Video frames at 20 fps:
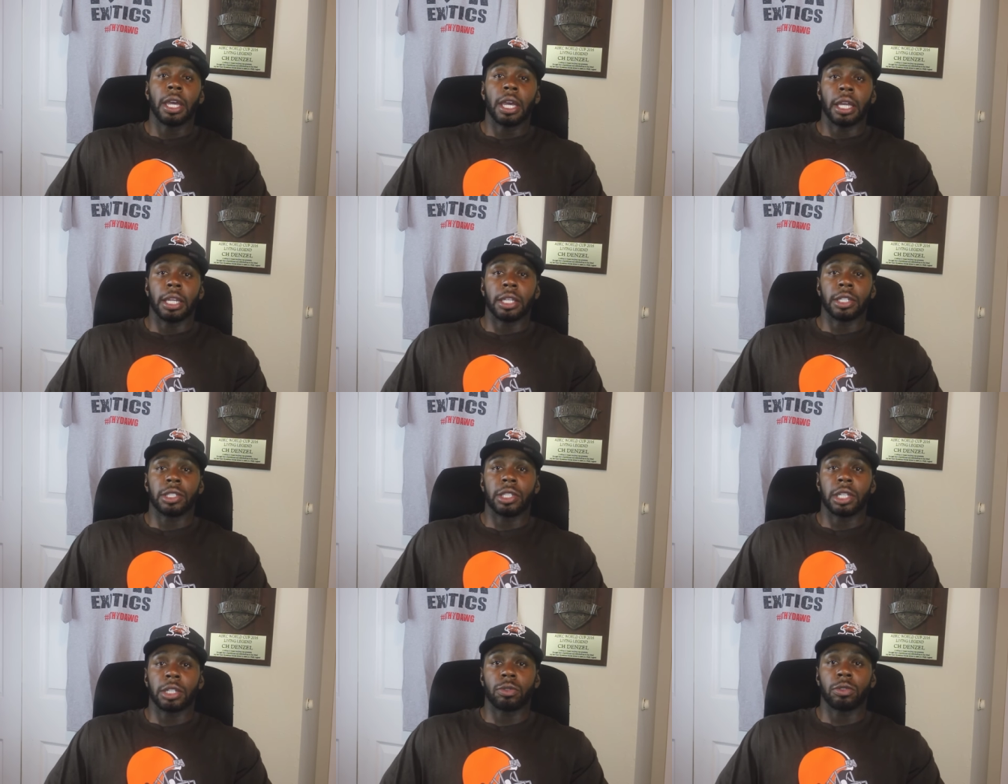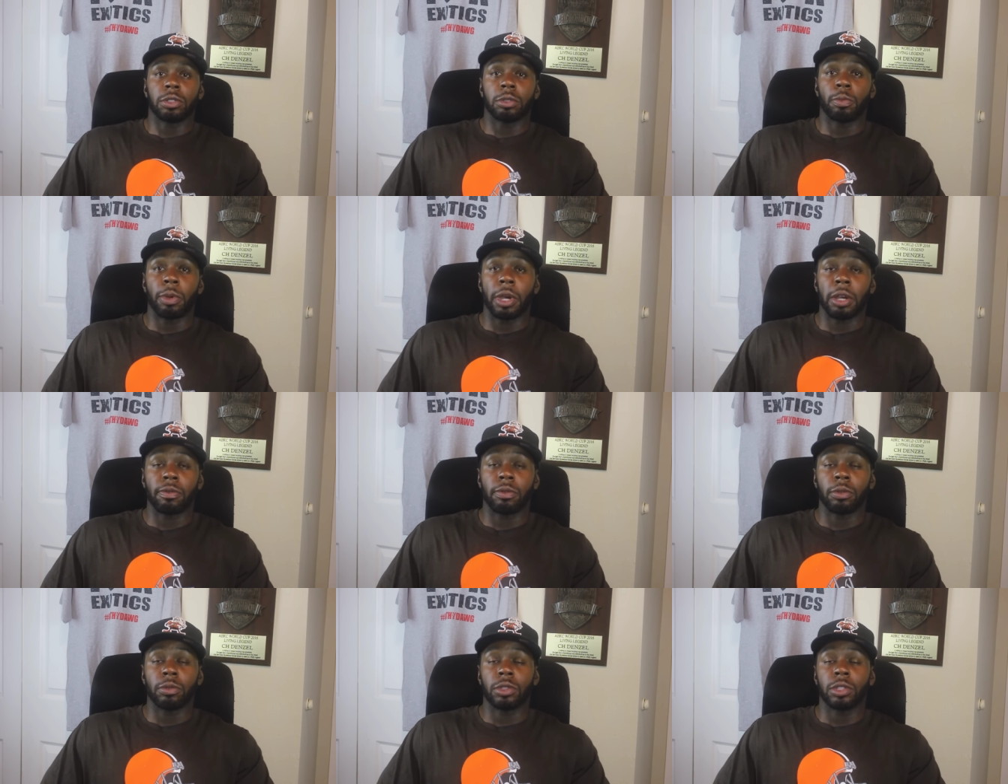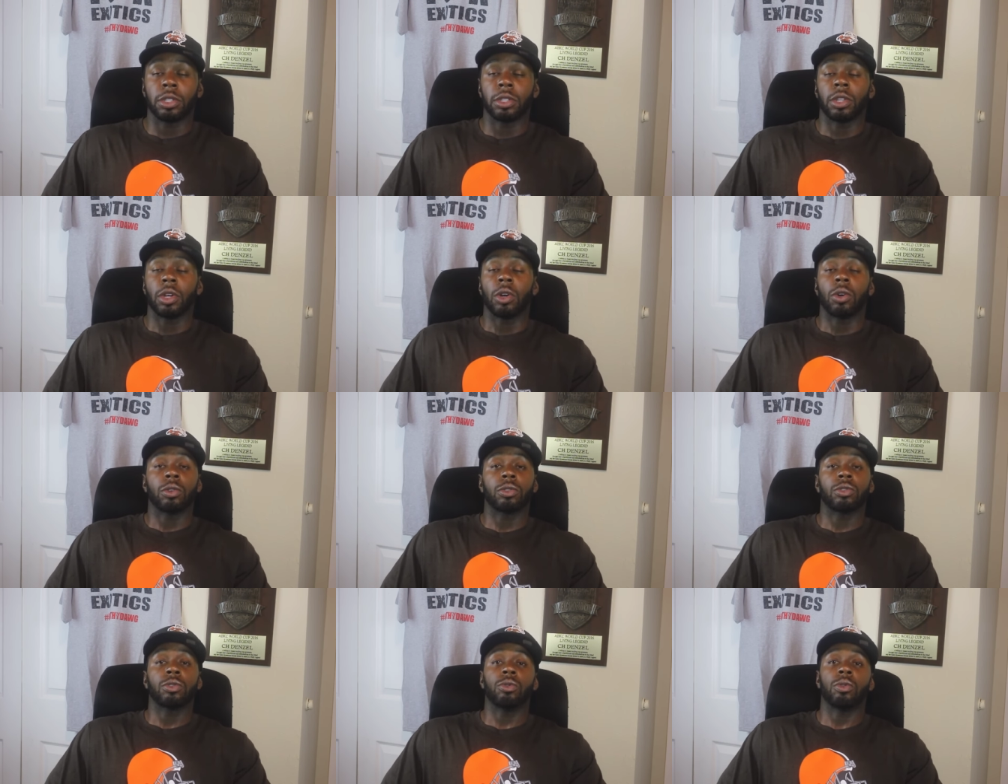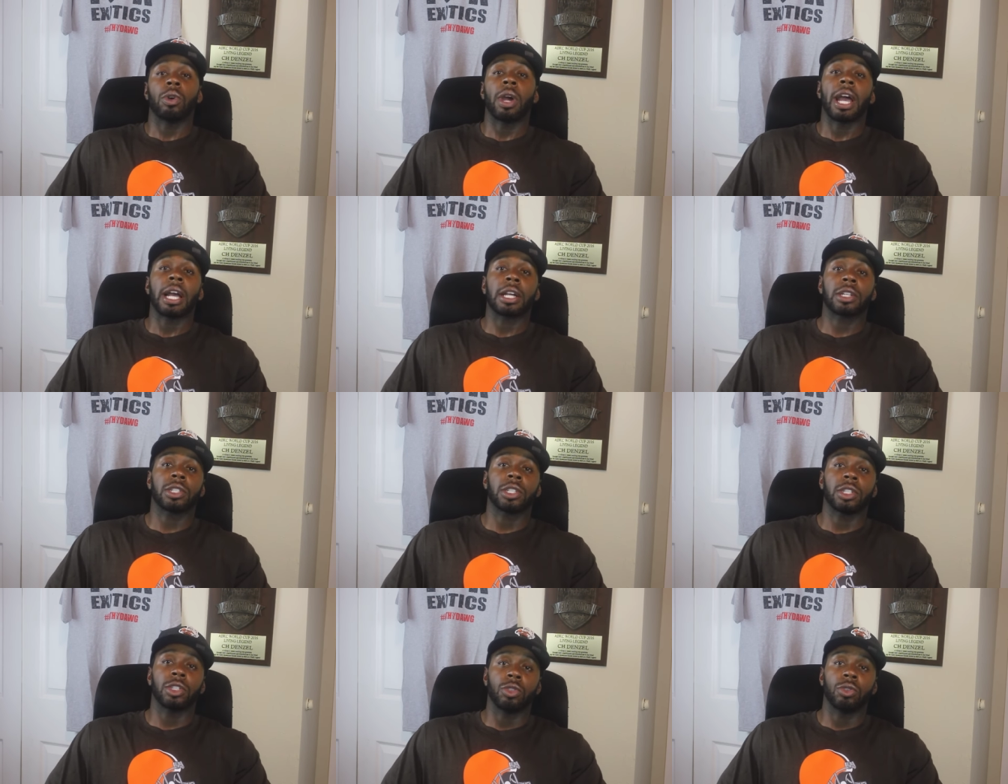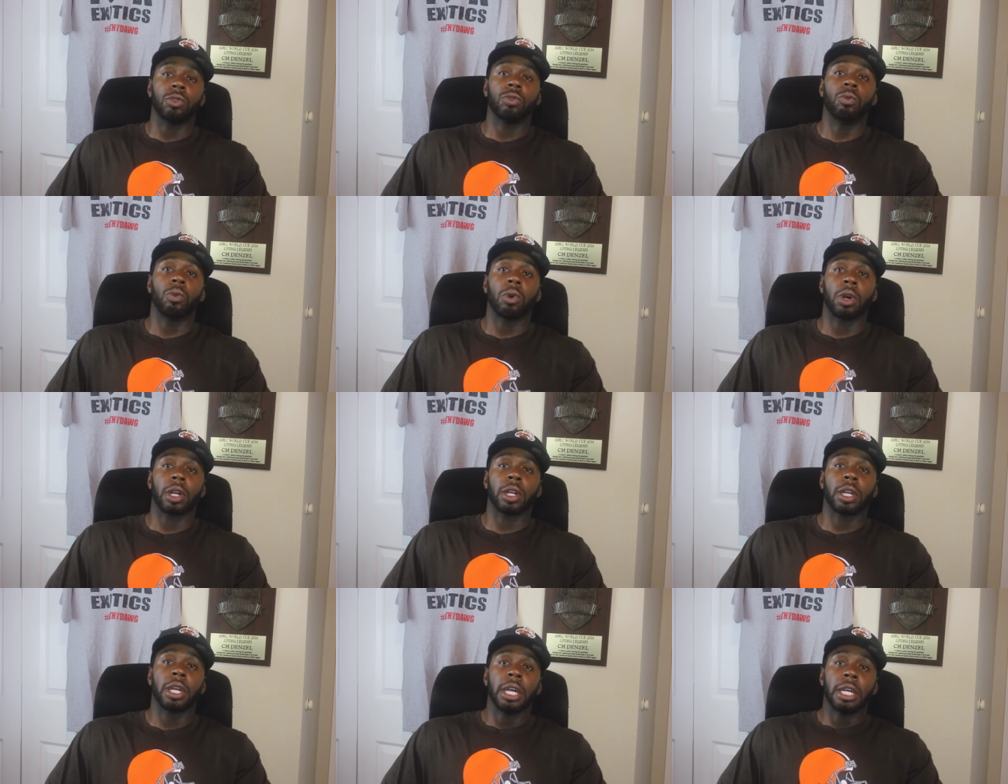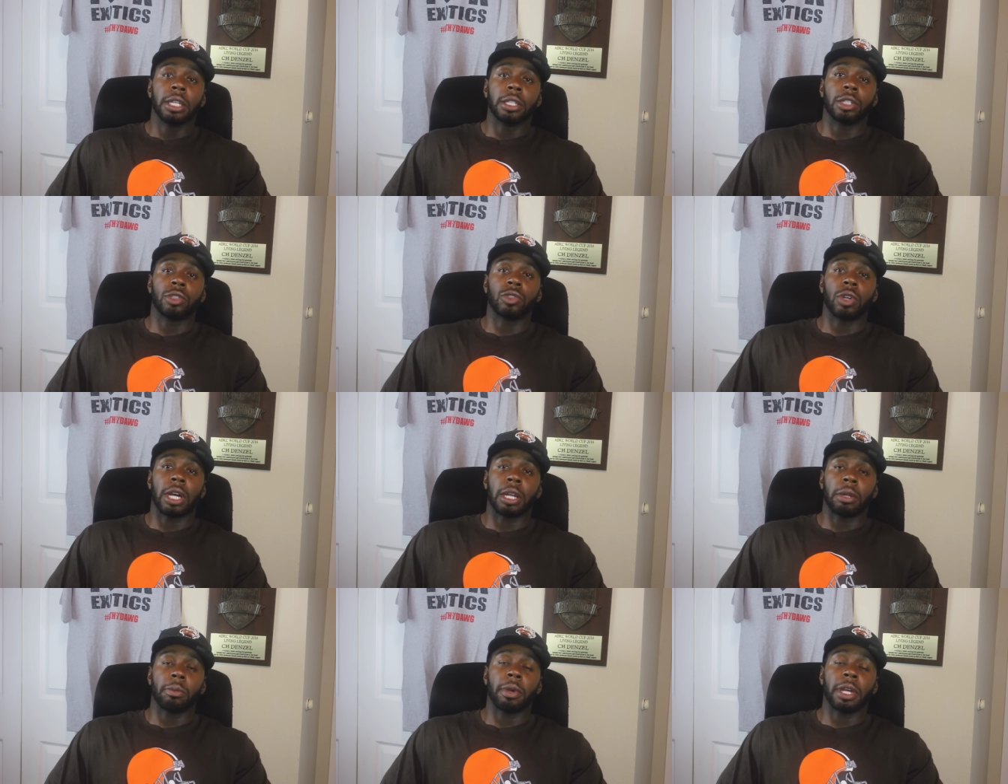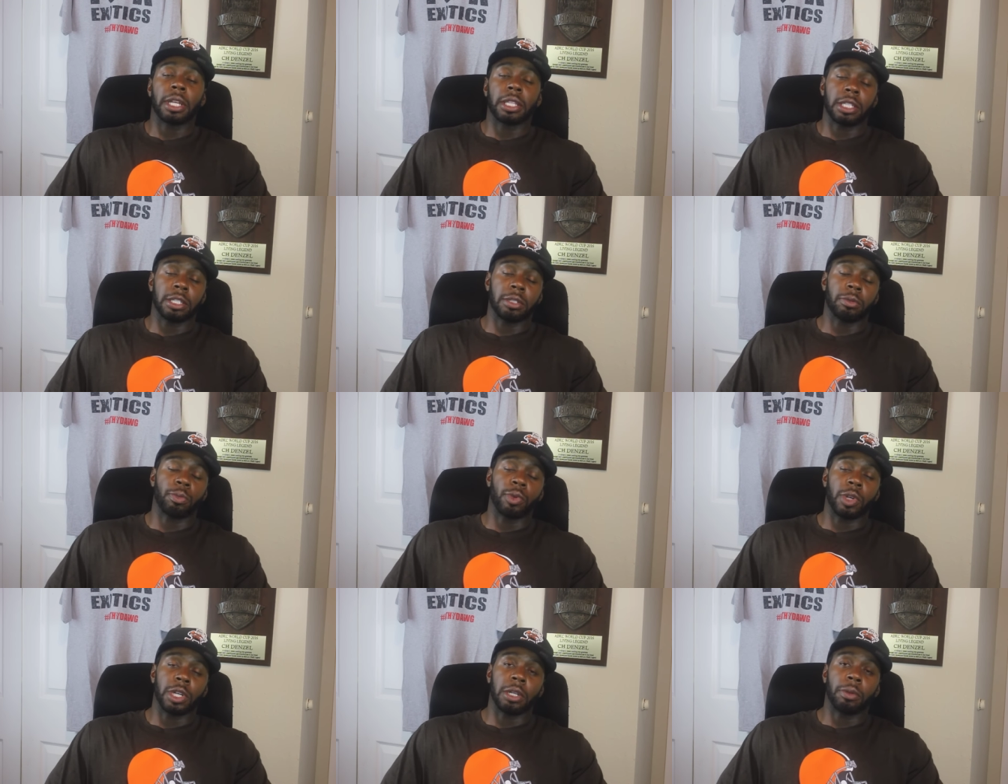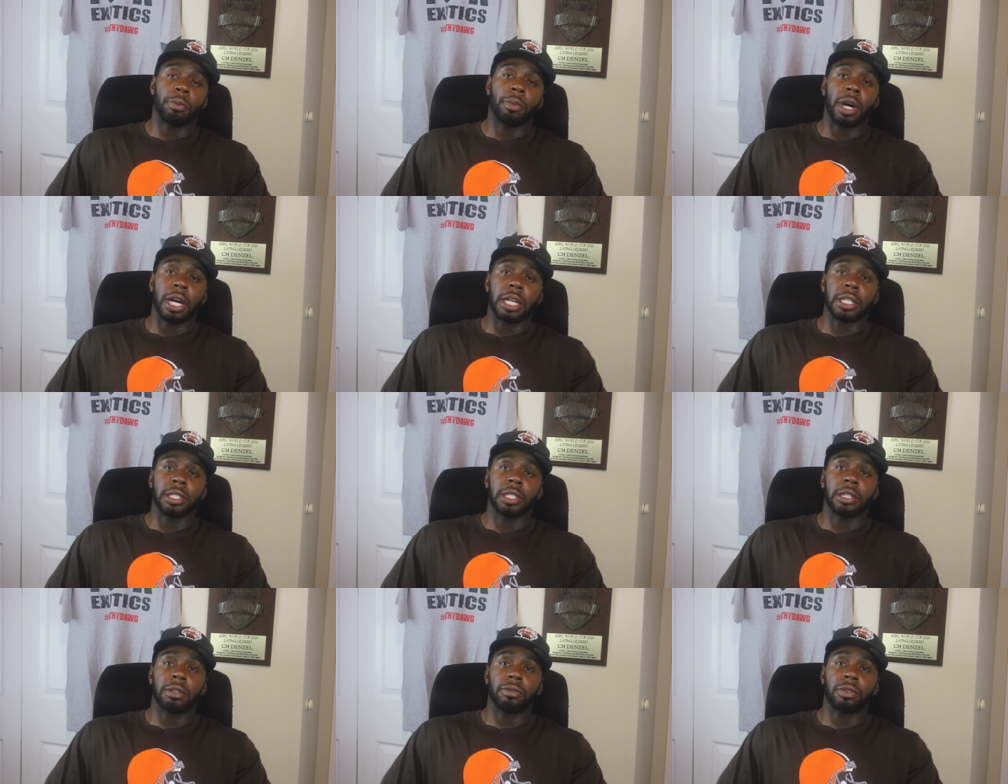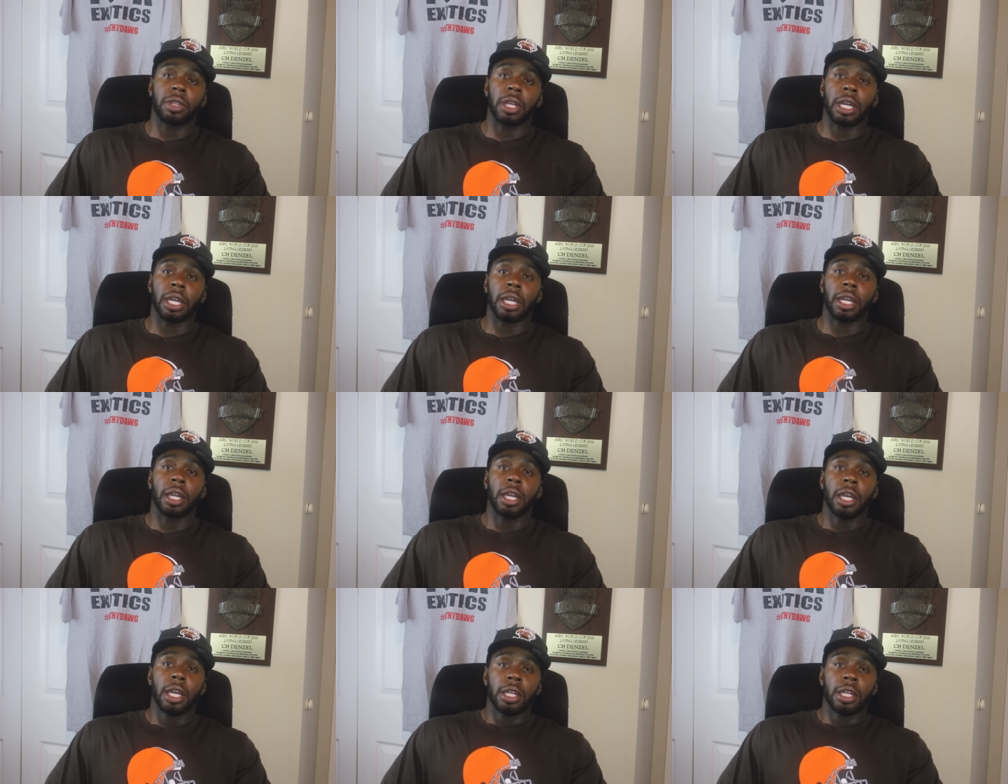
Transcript: and it's disrespectful to those who actually do work to try to make this breed a positive thing